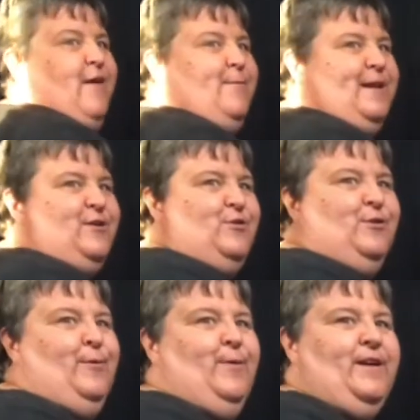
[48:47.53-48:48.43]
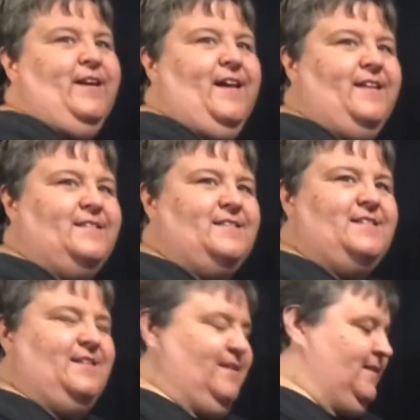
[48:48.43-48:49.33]
would be cool, wouldn't it?
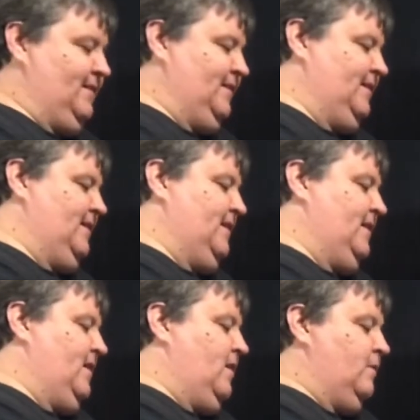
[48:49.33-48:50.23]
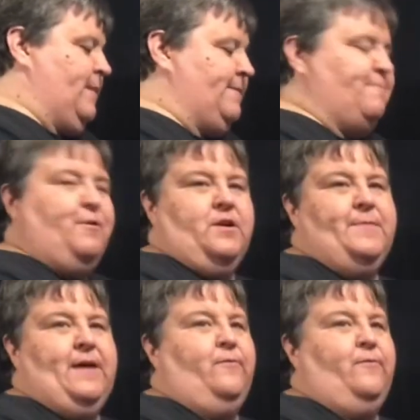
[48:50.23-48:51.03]
Mm-hmm. Or maybe put them on